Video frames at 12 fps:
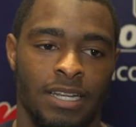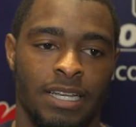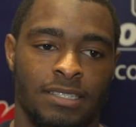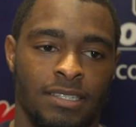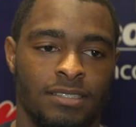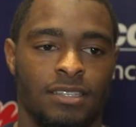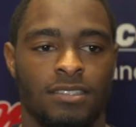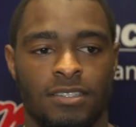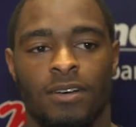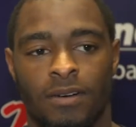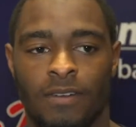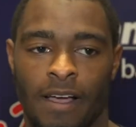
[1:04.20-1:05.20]
in the SEC,
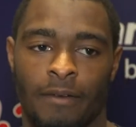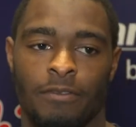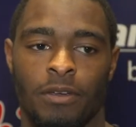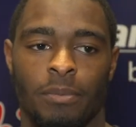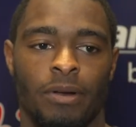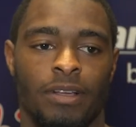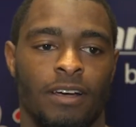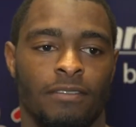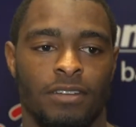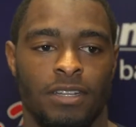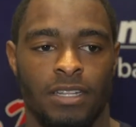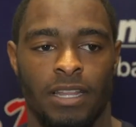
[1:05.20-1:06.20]
so I feel pretty
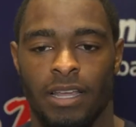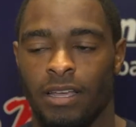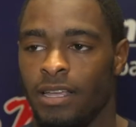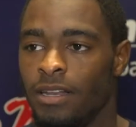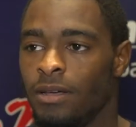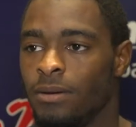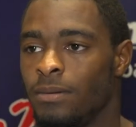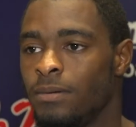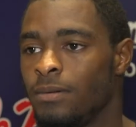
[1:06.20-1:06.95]
confident in them.